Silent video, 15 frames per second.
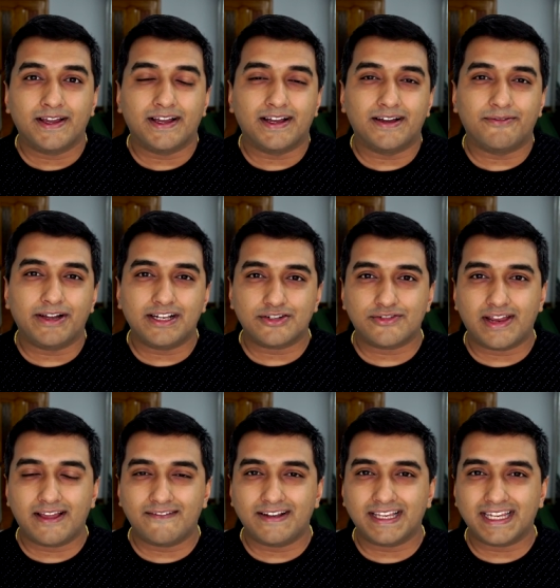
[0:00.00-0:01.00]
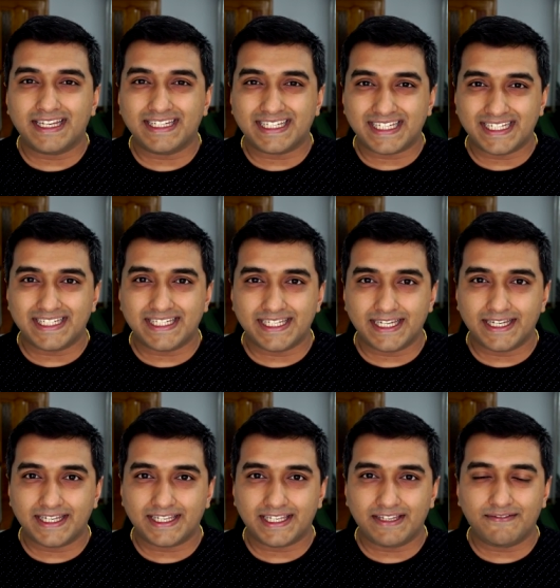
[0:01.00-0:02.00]
uh, while traveling in
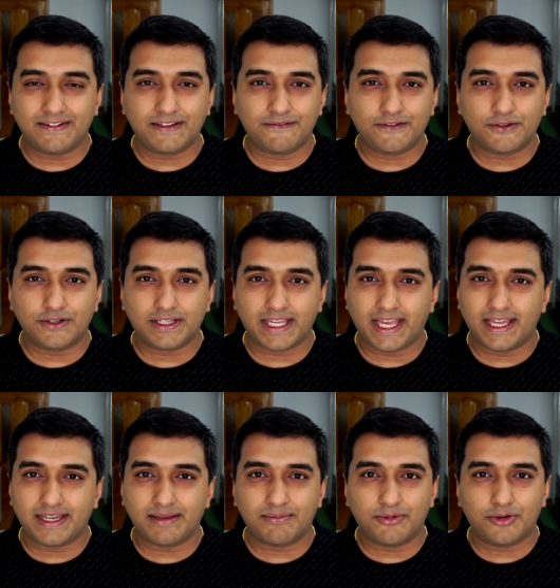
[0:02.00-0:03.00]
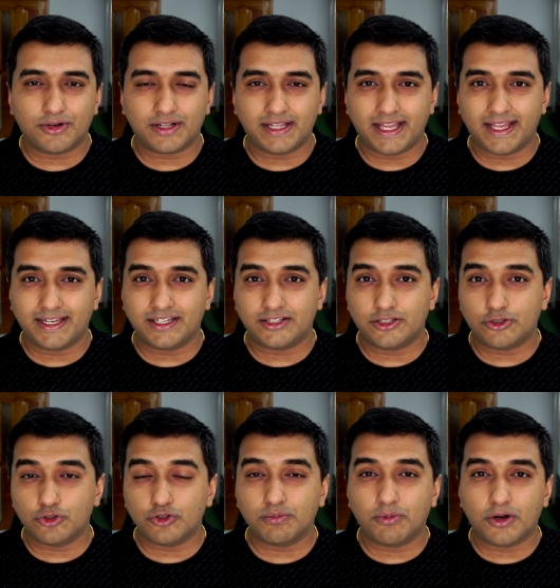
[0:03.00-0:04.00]
India, even if you carry more than
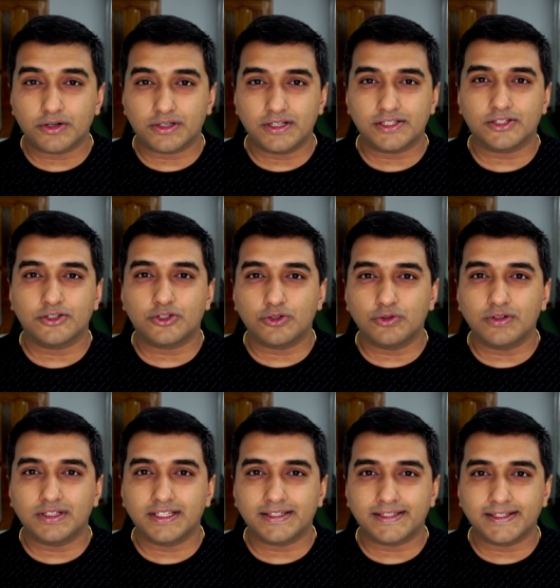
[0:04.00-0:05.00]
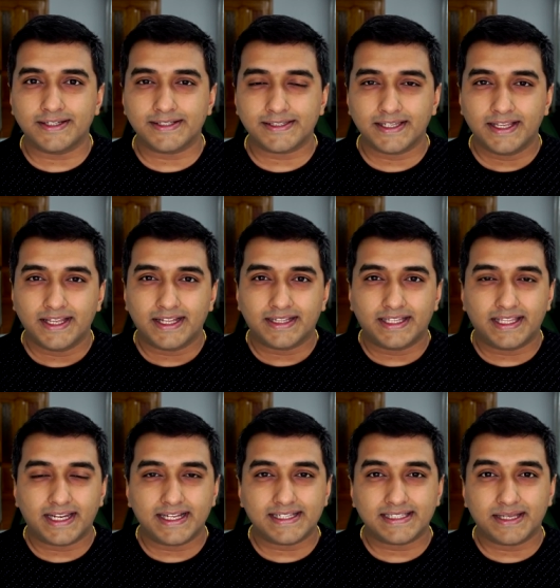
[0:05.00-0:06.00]
two bottles or two liters,
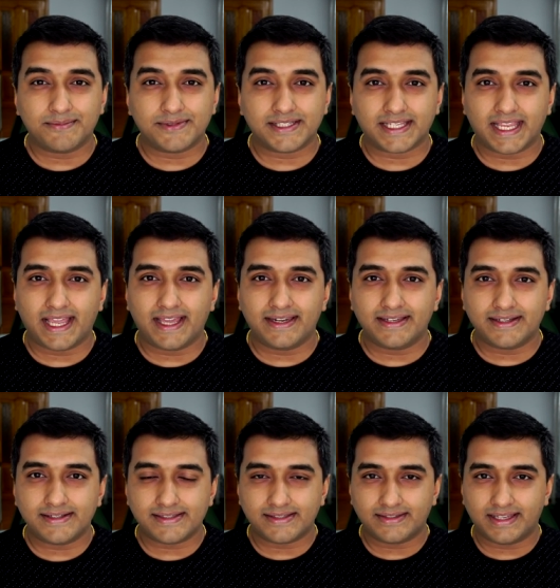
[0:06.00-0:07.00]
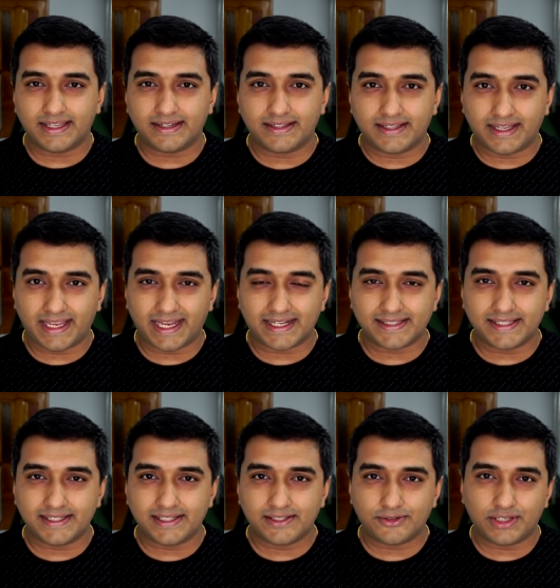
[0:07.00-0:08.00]
there are some scanners near the
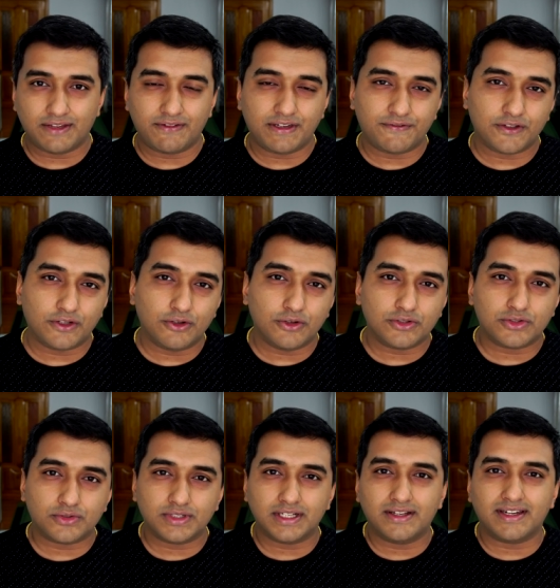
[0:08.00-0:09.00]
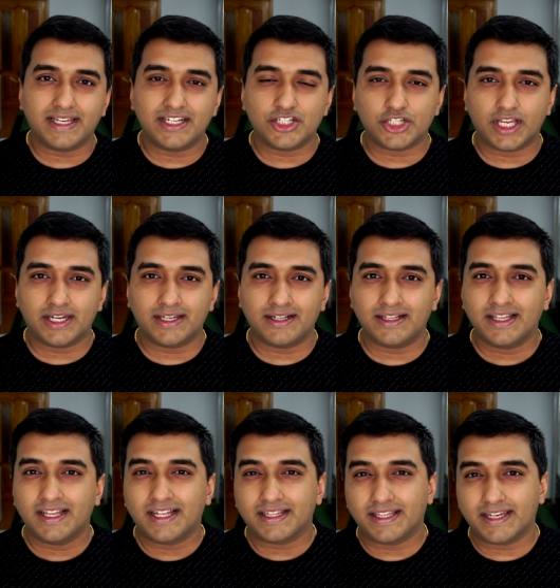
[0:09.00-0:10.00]
exit. So even if you go through the green channel,
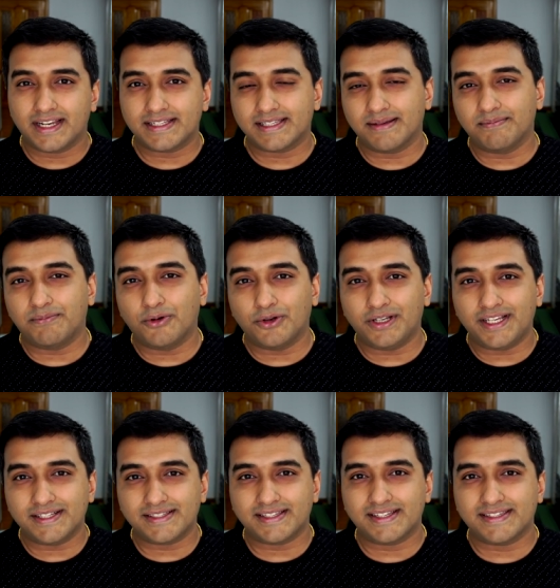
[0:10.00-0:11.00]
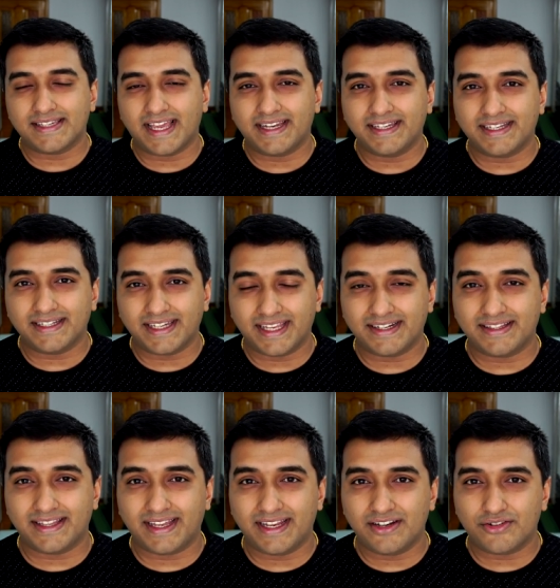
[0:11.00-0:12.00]
there are some police standing near
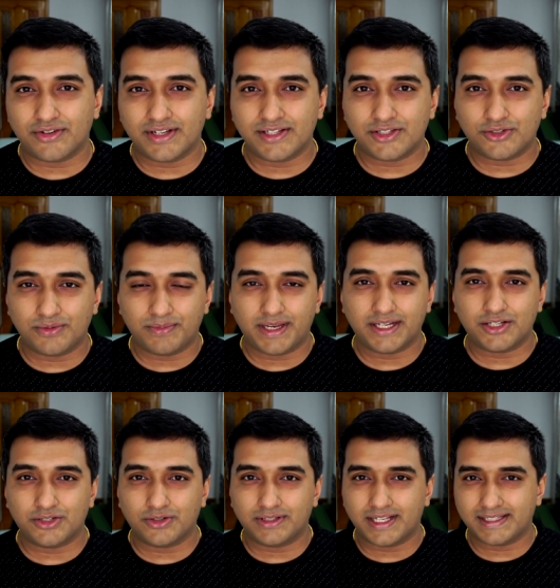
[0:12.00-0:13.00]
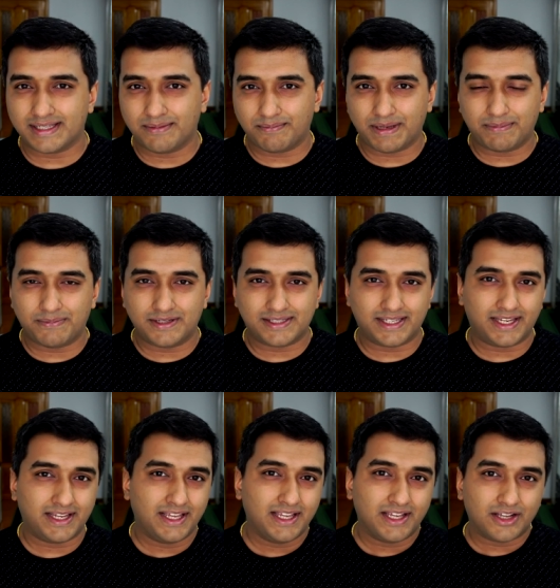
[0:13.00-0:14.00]
the entrance to make sure that some people
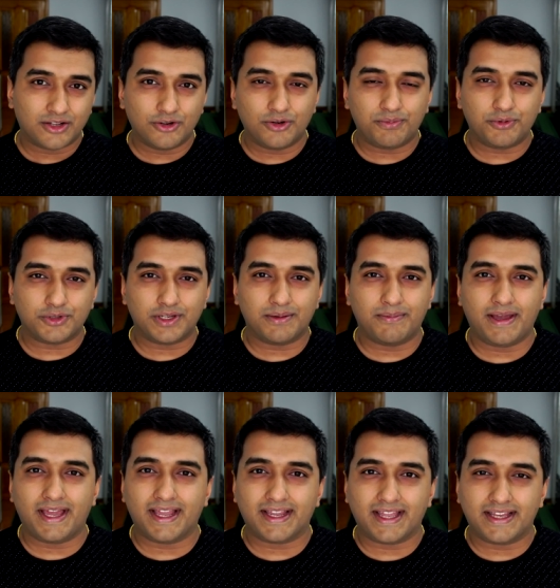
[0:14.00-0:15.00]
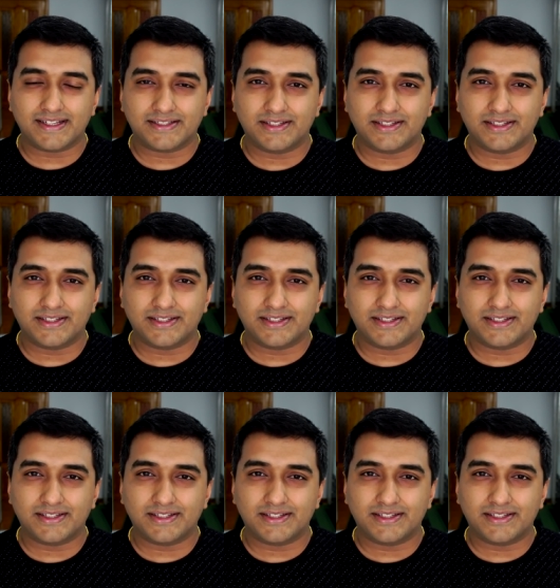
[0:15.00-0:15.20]
say, go put your bag